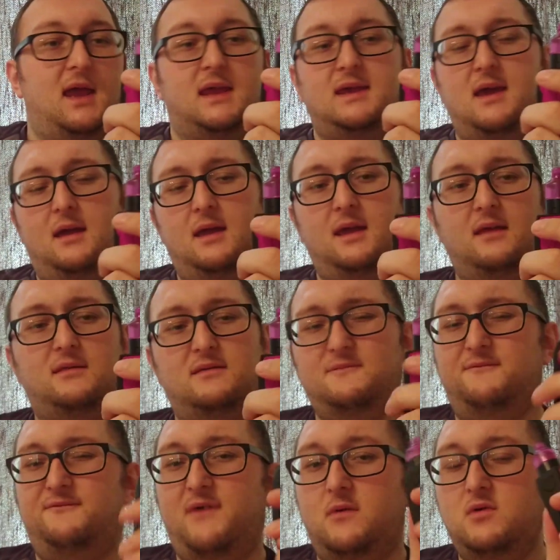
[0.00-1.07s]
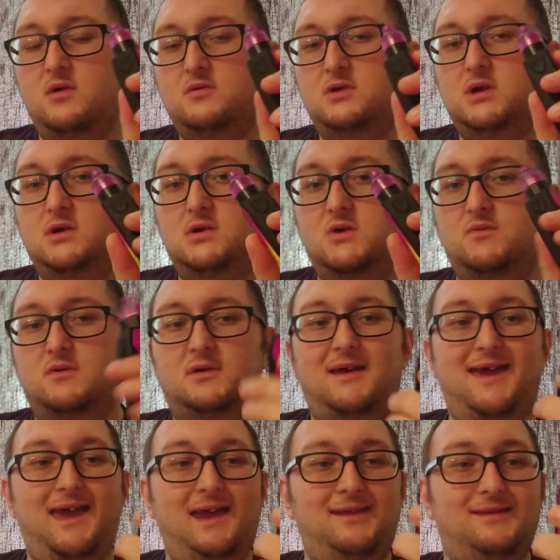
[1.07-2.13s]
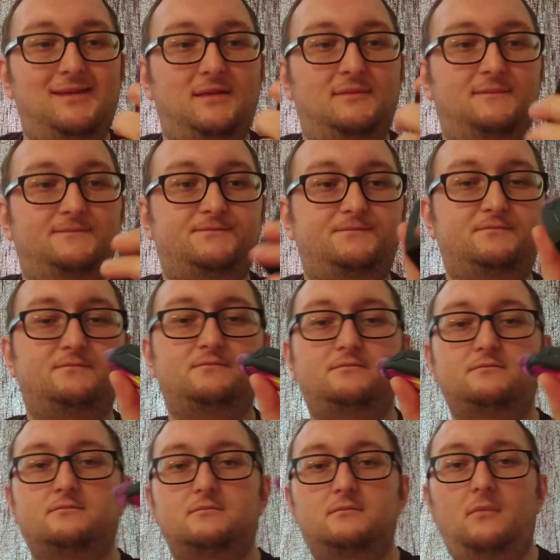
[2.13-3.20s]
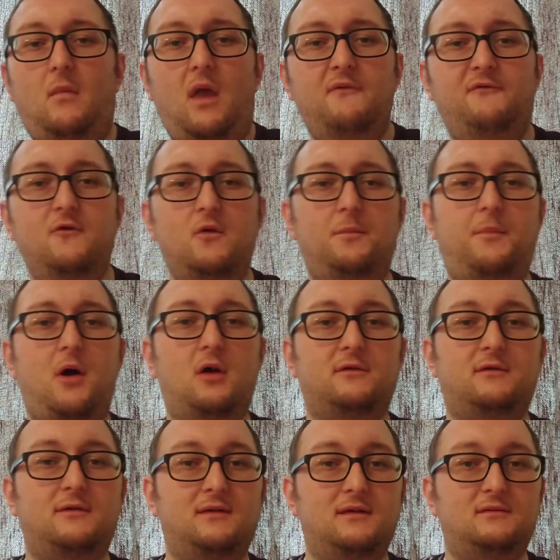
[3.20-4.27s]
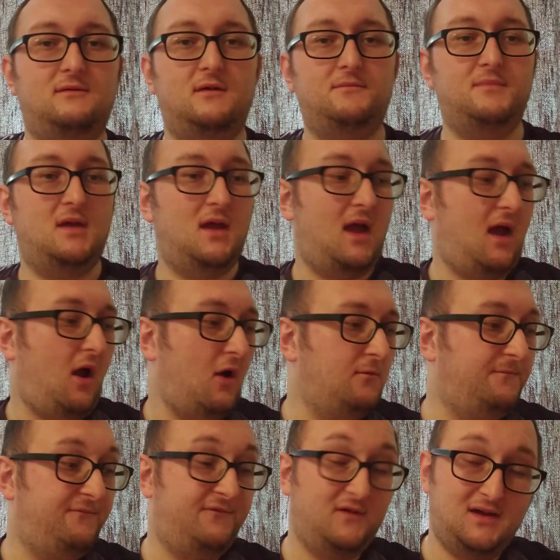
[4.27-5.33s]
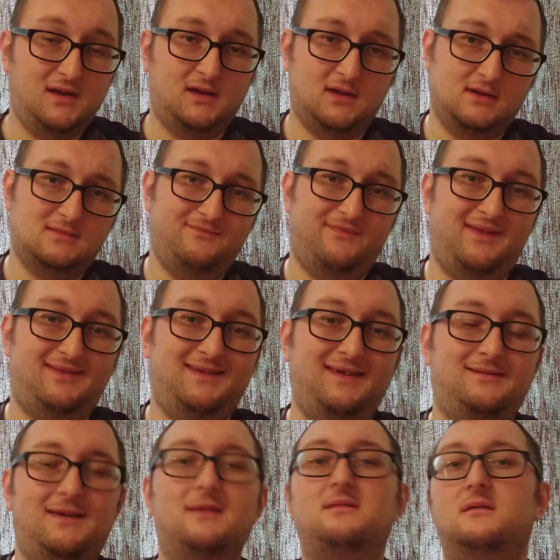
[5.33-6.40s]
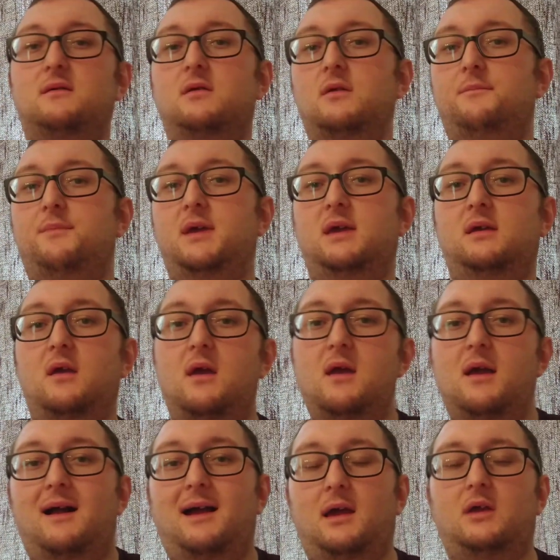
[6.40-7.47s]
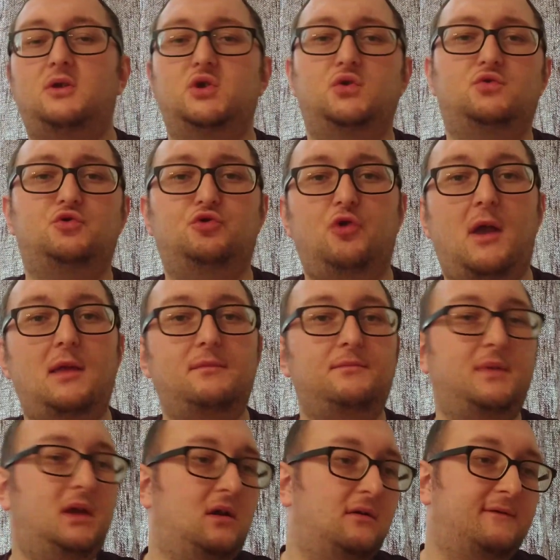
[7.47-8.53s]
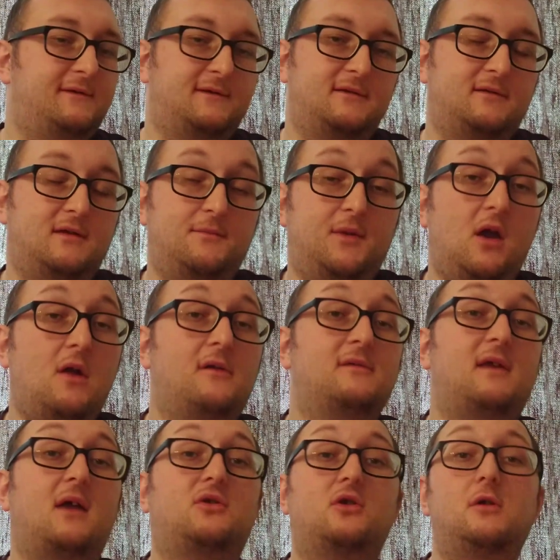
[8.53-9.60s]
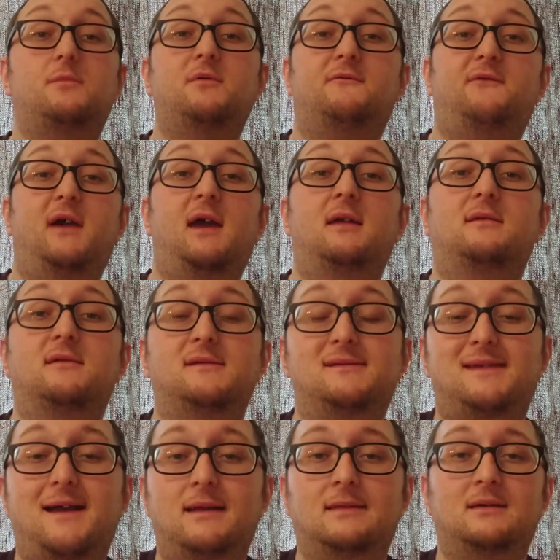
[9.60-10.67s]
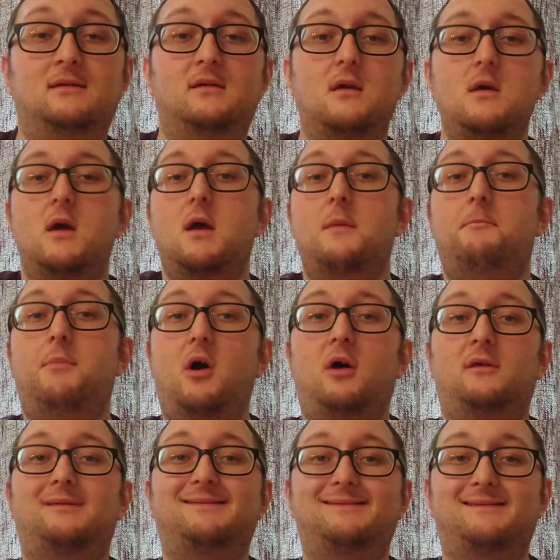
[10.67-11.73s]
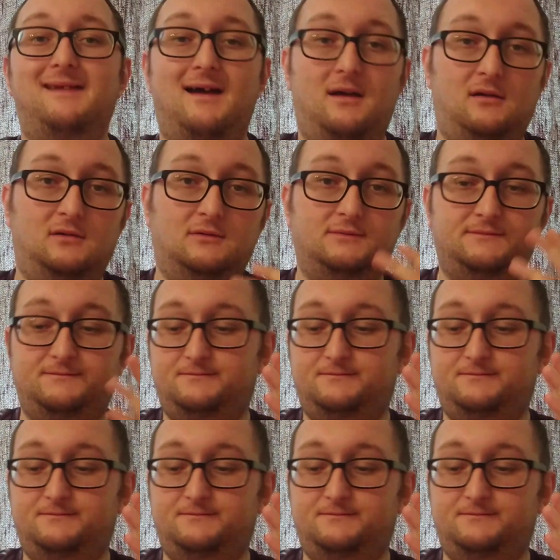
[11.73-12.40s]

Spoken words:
yeah, it's a very unusual kit for a pod system. Hopefully this isn't going to be like a new trend, because to be honest, I do prefer the standard pod style